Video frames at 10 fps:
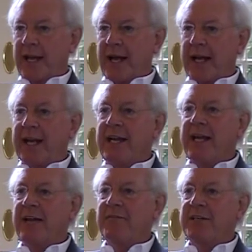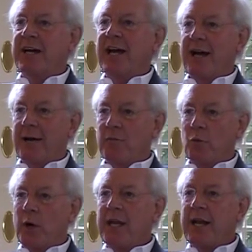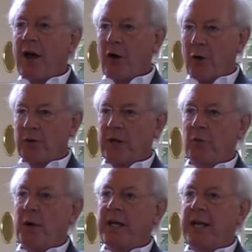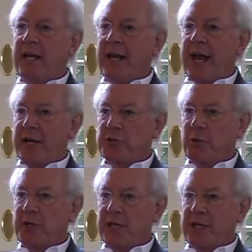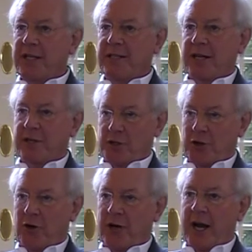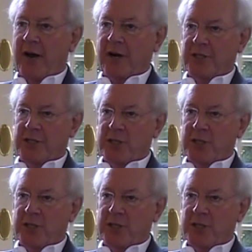At any given time, we know that we need expertise in certain areas,